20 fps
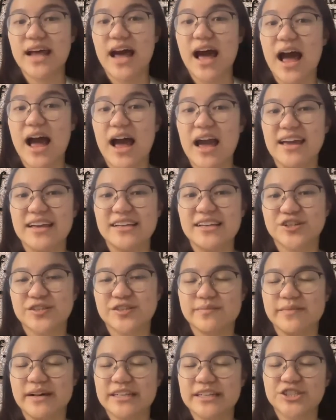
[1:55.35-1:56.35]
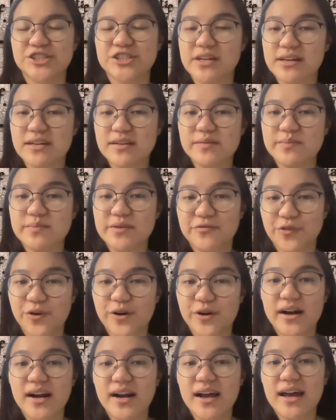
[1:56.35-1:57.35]
I just mentioned
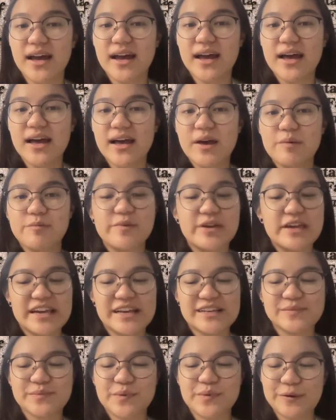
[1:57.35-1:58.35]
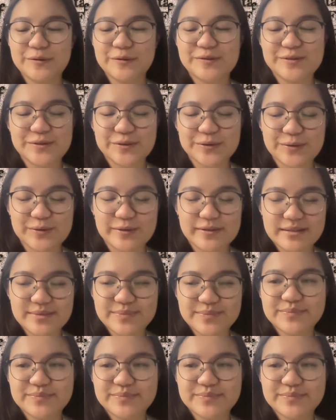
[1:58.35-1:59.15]
before, being exposed to